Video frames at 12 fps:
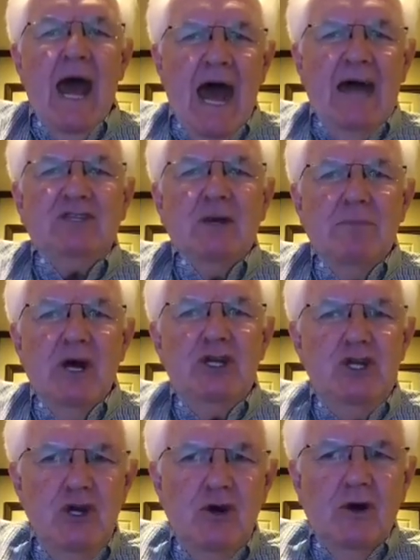as a
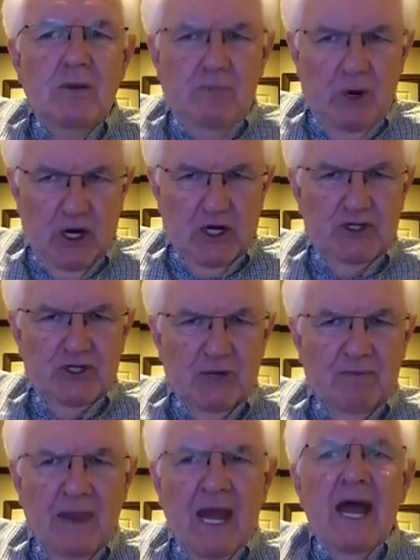mature
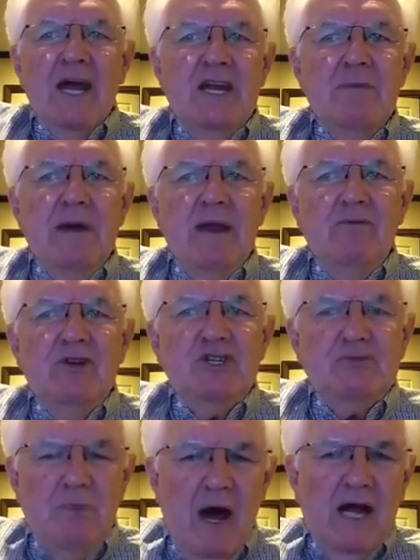person, to be
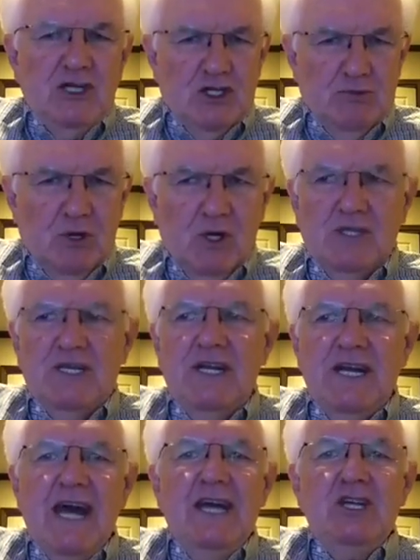responsible, to
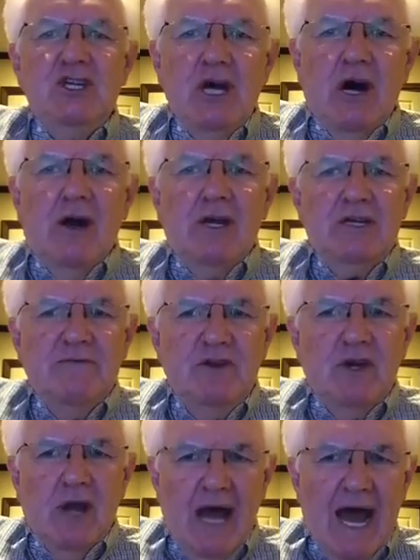take charge of
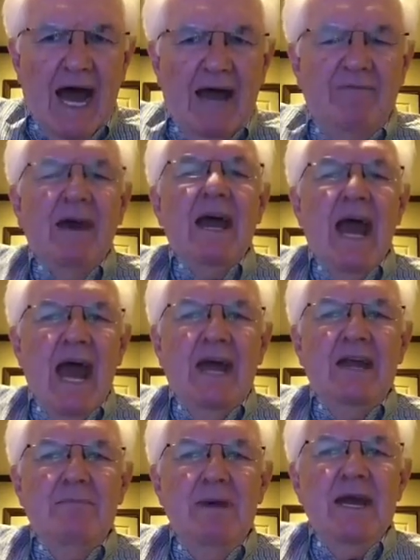your life,
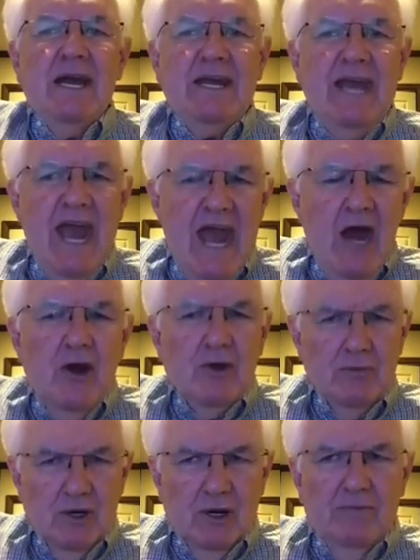and to be
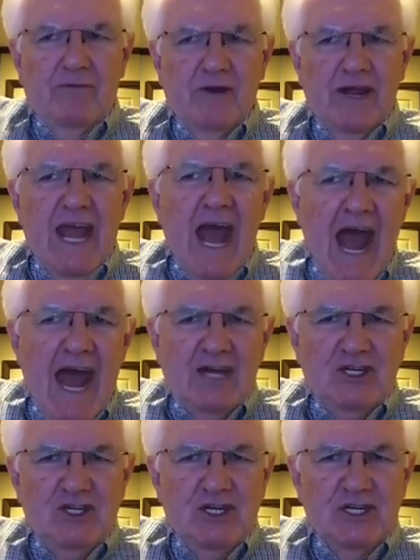accountable for the
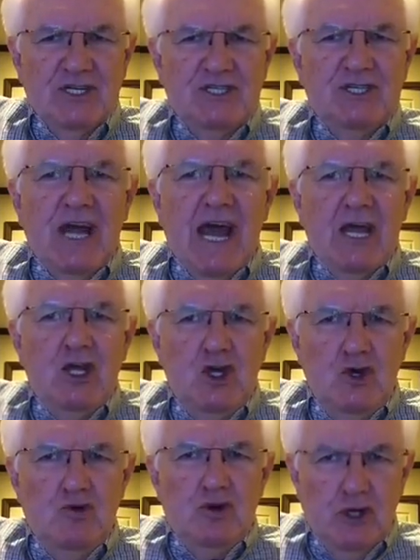actions that
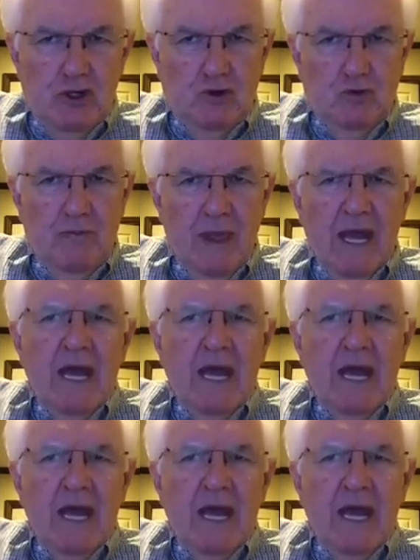you do.